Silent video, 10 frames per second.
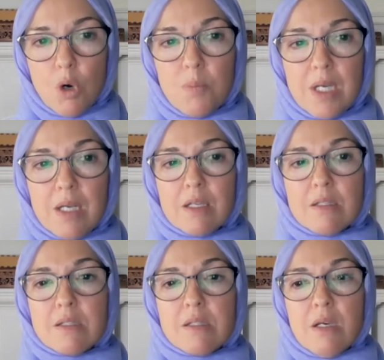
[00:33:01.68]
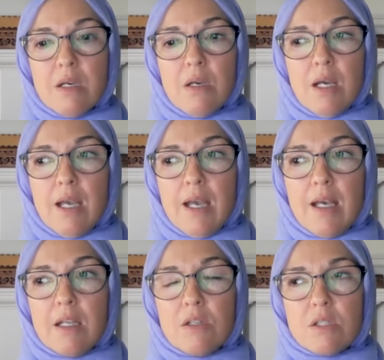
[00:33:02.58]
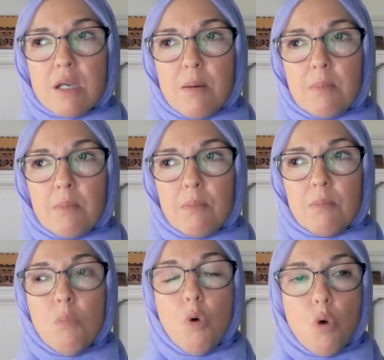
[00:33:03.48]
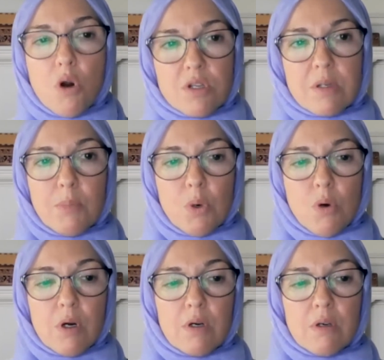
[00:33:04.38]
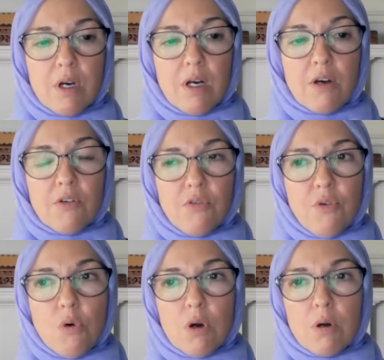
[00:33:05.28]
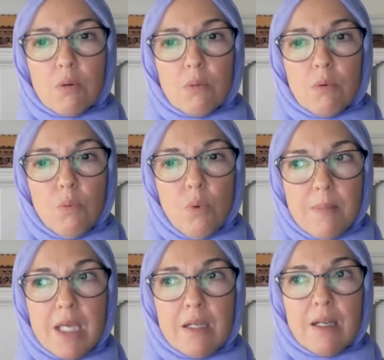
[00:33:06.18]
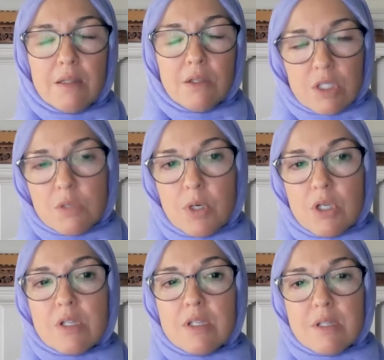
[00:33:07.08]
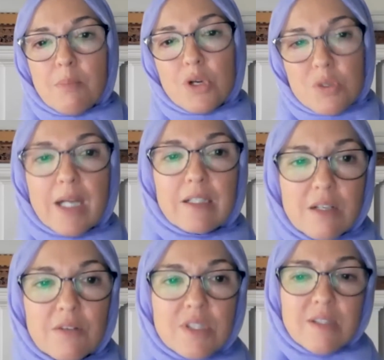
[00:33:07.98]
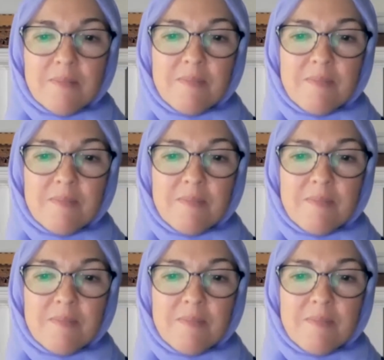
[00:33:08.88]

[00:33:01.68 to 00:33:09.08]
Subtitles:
openness, and some more support for women and their experiences and perspectives.